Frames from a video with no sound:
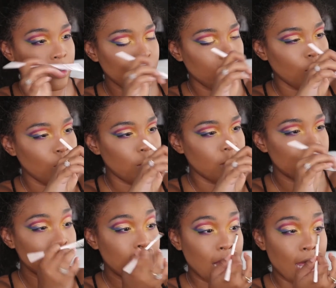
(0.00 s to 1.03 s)
And opens
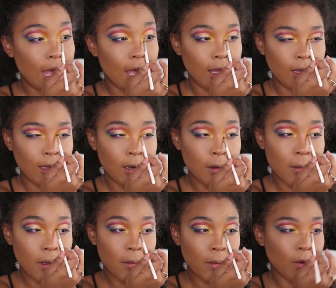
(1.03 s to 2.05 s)
up the eye a little
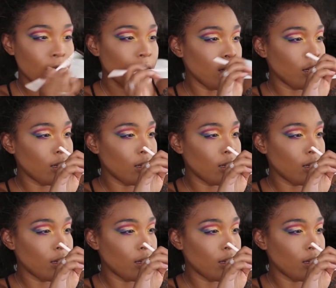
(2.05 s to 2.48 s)
bit more.